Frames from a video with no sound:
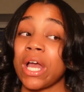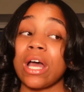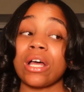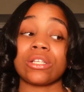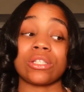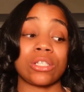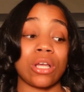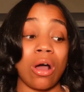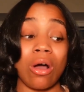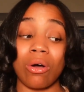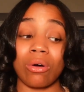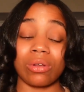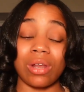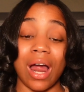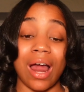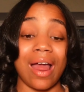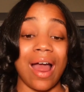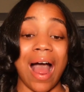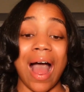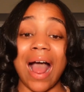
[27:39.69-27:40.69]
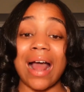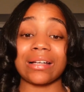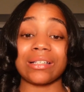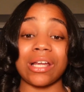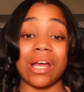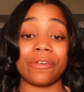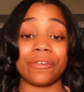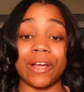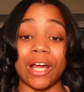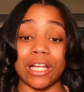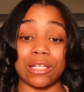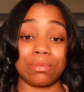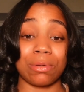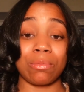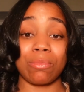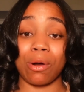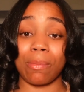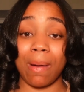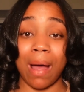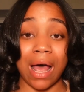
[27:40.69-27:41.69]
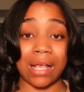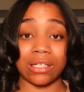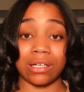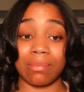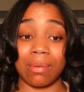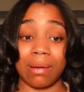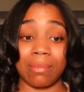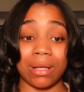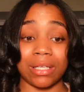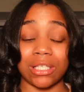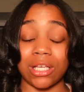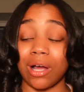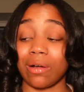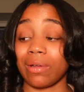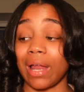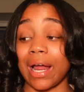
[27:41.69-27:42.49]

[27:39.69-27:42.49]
So like I definitely gotta speak more positive about myself.